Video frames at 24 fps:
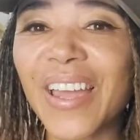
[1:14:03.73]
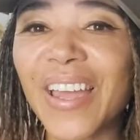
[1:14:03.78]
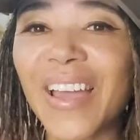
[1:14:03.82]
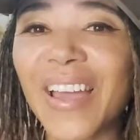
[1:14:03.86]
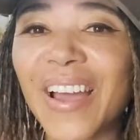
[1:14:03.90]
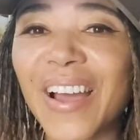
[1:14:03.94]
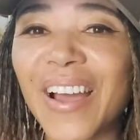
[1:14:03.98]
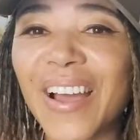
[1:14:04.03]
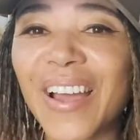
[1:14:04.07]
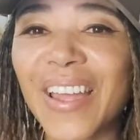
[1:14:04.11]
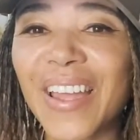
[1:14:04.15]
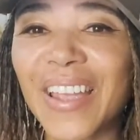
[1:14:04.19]

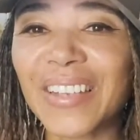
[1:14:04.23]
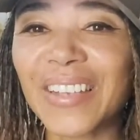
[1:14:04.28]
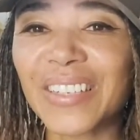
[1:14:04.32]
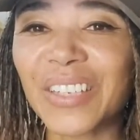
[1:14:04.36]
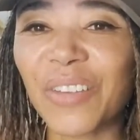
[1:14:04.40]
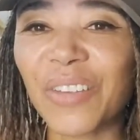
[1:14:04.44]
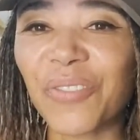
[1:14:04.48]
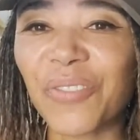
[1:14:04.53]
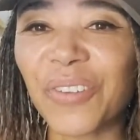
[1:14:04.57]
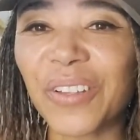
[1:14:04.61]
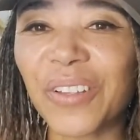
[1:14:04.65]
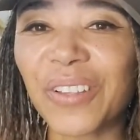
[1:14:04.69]
Uh, hey
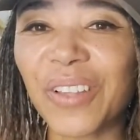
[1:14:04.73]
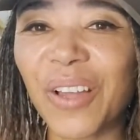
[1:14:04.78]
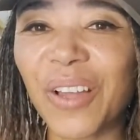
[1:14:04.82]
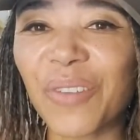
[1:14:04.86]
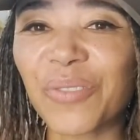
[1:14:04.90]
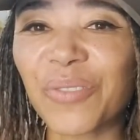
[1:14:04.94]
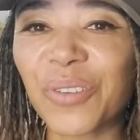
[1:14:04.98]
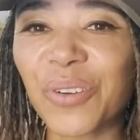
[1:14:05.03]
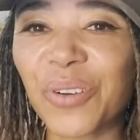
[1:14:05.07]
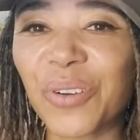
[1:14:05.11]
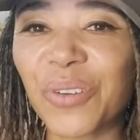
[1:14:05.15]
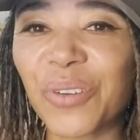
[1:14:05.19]
Stephanie, love
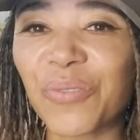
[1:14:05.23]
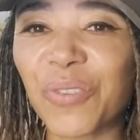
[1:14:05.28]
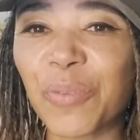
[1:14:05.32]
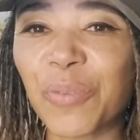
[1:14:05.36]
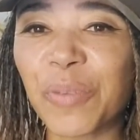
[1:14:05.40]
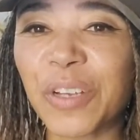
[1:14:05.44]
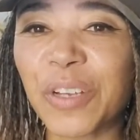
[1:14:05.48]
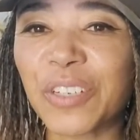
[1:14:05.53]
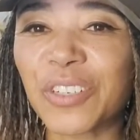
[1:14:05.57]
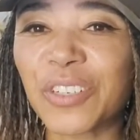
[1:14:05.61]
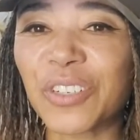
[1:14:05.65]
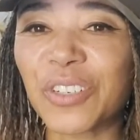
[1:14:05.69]
your
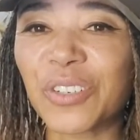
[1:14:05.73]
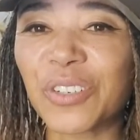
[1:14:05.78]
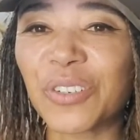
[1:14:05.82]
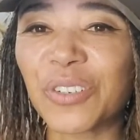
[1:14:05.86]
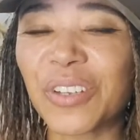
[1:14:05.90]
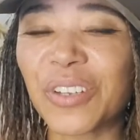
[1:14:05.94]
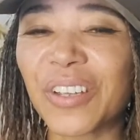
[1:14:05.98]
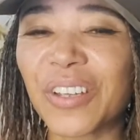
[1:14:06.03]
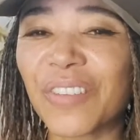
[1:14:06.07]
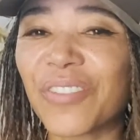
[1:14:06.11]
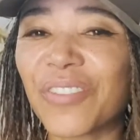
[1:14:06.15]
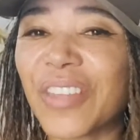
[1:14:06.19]
information you
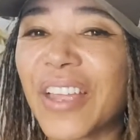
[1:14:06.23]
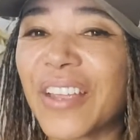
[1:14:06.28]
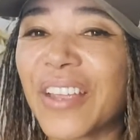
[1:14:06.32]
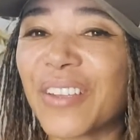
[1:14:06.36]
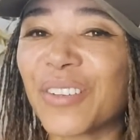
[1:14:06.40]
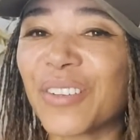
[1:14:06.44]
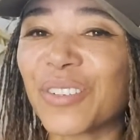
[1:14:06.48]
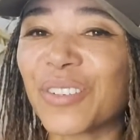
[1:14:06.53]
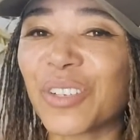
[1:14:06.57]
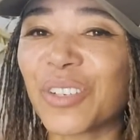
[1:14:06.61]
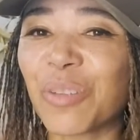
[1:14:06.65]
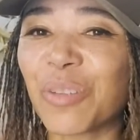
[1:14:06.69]
give. Thank
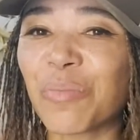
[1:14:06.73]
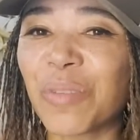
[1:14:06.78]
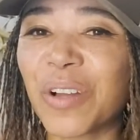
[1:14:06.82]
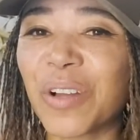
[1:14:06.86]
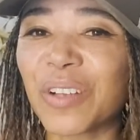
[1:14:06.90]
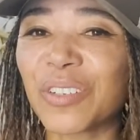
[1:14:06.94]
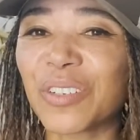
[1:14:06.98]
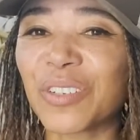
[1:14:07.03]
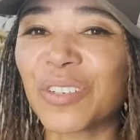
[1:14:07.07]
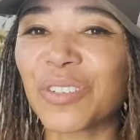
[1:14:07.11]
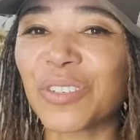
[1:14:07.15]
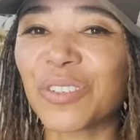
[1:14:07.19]
you so
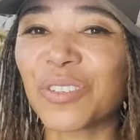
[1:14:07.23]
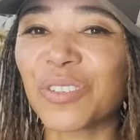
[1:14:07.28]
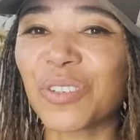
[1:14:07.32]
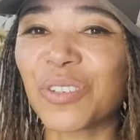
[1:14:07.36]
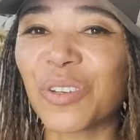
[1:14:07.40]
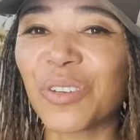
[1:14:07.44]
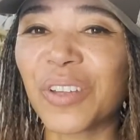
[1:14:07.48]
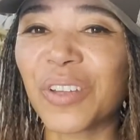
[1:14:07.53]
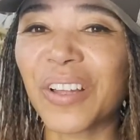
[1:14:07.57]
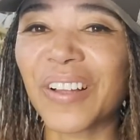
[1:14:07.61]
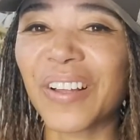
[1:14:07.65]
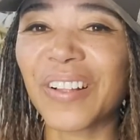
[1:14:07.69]
much,
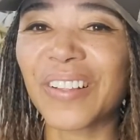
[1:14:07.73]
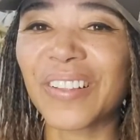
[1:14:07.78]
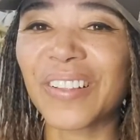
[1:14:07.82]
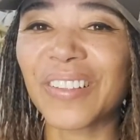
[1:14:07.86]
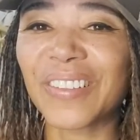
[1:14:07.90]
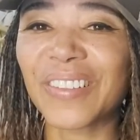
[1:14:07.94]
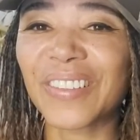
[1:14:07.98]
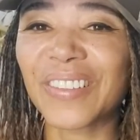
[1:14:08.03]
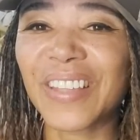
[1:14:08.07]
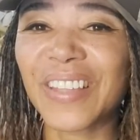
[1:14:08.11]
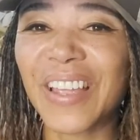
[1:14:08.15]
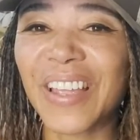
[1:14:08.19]
Jodelle.
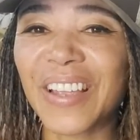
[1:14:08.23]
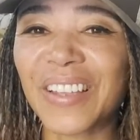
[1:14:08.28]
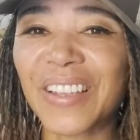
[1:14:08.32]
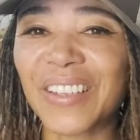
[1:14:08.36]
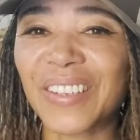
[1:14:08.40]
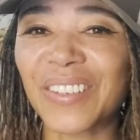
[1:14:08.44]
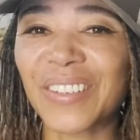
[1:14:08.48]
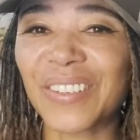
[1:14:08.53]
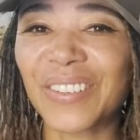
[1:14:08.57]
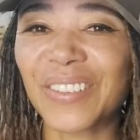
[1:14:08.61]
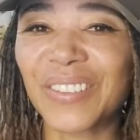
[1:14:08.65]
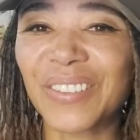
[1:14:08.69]
Thank
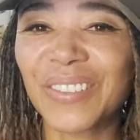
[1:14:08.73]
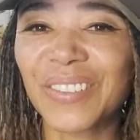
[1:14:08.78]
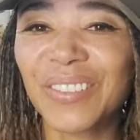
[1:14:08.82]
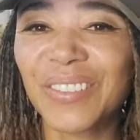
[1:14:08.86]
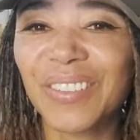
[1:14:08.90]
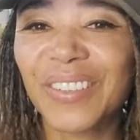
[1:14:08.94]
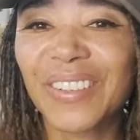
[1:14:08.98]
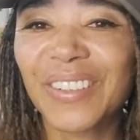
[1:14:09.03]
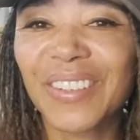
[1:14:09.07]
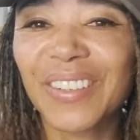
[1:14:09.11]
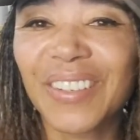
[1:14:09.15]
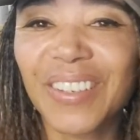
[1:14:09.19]
you.
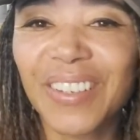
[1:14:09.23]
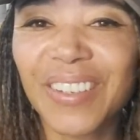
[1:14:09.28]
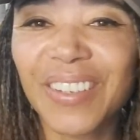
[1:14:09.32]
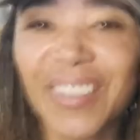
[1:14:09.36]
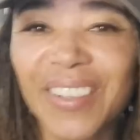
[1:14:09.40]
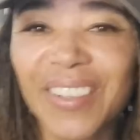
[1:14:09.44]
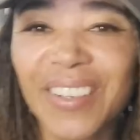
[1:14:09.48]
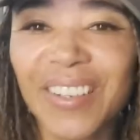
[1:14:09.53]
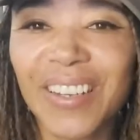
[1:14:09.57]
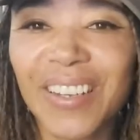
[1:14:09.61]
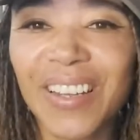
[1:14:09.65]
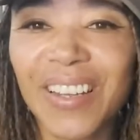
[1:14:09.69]

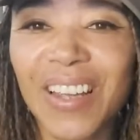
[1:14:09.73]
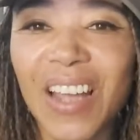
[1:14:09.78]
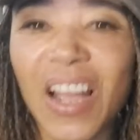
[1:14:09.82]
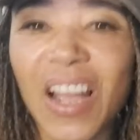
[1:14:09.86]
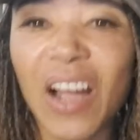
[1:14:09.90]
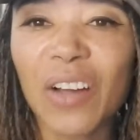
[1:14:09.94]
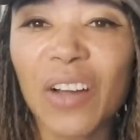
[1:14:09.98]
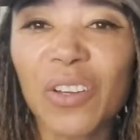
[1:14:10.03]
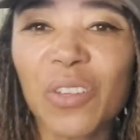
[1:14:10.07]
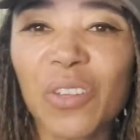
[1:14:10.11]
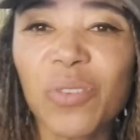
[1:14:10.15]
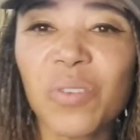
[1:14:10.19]

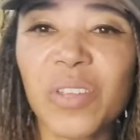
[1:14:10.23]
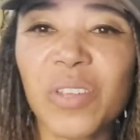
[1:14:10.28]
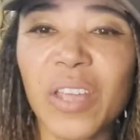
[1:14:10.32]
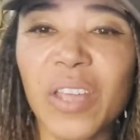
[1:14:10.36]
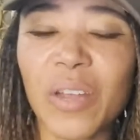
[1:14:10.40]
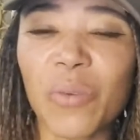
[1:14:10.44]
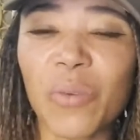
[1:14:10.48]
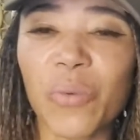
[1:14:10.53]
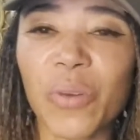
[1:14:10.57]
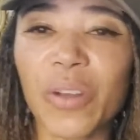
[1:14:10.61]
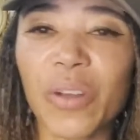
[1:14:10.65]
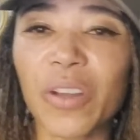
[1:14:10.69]
How do you
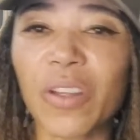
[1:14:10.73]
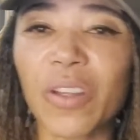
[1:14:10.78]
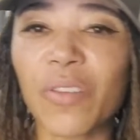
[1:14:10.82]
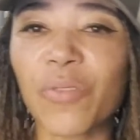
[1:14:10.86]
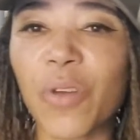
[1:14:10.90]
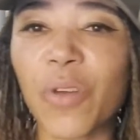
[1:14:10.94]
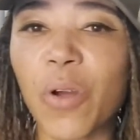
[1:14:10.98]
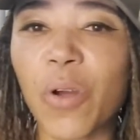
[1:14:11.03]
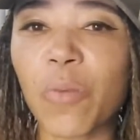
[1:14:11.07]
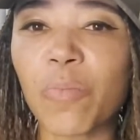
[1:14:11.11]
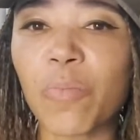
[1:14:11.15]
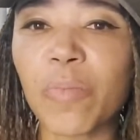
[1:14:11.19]
get rid
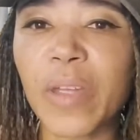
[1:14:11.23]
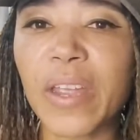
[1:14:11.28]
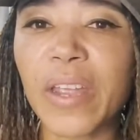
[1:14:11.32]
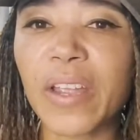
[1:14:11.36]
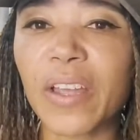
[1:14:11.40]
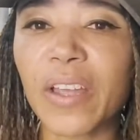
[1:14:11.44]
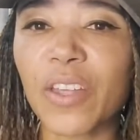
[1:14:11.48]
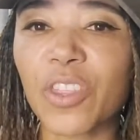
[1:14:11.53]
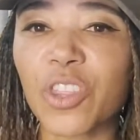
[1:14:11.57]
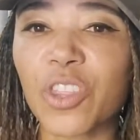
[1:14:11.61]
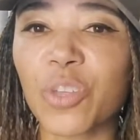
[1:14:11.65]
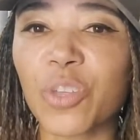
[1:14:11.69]
of
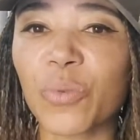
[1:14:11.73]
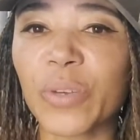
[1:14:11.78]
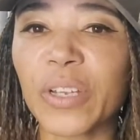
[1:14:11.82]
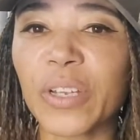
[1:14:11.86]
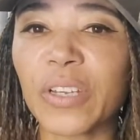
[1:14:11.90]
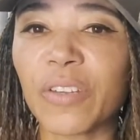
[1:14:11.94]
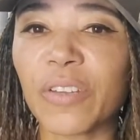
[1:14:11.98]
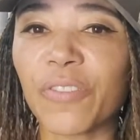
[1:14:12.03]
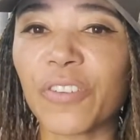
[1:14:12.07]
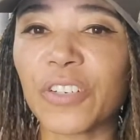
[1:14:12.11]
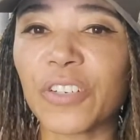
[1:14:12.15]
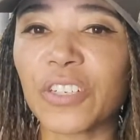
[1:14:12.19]
omega three
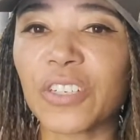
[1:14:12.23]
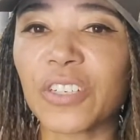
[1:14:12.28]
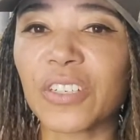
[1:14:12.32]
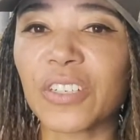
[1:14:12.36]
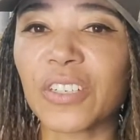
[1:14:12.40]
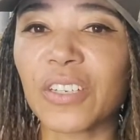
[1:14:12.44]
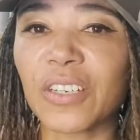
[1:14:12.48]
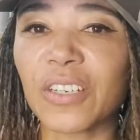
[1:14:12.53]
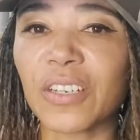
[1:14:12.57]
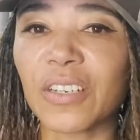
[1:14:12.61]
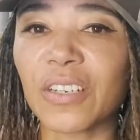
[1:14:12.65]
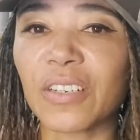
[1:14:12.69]

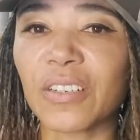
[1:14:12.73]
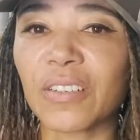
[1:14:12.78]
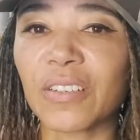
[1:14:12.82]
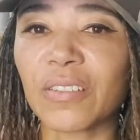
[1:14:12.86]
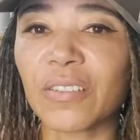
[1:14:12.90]
deficiency?